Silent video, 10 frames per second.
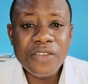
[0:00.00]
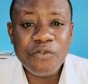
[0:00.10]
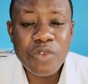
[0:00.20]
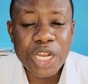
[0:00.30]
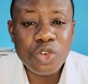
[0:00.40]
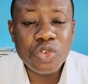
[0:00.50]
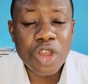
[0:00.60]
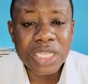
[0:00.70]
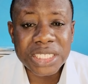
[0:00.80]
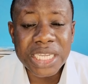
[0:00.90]
If we do
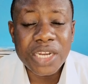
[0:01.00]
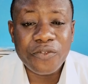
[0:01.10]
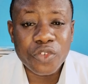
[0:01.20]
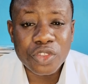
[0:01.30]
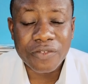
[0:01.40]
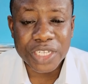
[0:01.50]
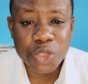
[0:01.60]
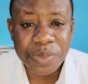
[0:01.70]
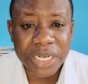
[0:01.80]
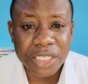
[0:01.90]
not see the fruit of the
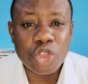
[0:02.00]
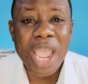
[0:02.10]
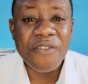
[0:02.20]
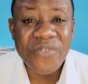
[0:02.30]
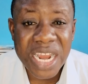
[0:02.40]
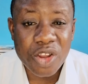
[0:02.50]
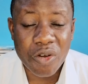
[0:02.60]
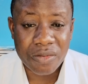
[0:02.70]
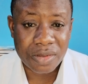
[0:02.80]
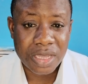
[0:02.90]
Spirit, you are a
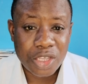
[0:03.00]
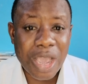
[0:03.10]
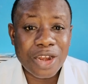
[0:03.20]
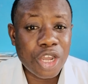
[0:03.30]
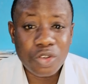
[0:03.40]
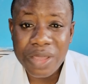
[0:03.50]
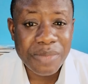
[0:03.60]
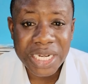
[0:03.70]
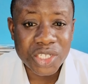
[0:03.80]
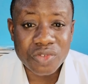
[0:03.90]
failure. You are not
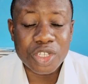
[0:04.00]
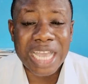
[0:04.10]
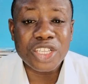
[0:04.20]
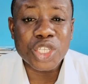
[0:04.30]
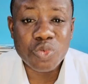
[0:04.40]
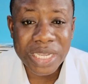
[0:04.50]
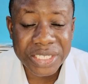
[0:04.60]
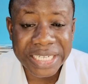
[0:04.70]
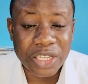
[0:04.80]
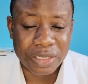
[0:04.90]
doing ministry. You are just
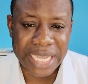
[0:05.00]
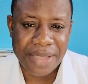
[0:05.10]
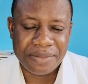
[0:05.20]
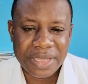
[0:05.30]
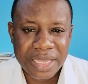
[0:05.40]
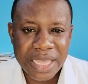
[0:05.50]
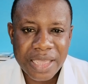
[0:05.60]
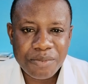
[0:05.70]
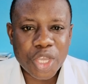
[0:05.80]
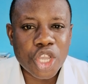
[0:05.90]
wasting your time.
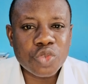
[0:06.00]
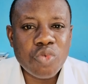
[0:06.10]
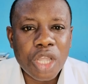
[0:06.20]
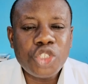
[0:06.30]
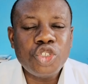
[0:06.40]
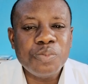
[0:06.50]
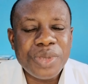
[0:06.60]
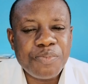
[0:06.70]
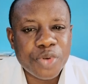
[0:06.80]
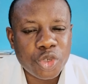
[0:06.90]
Because what should
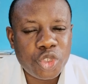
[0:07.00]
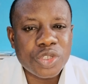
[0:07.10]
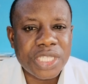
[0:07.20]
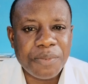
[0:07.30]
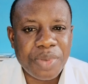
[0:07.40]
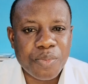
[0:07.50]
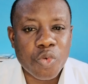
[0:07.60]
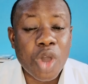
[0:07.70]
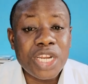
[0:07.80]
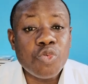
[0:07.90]
be produced in
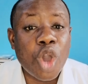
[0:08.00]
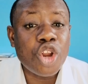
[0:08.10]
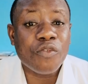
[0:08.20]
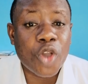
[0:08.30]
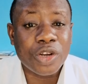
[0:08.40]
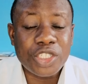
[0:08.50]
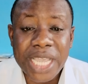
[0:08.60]
people? What the Word of God?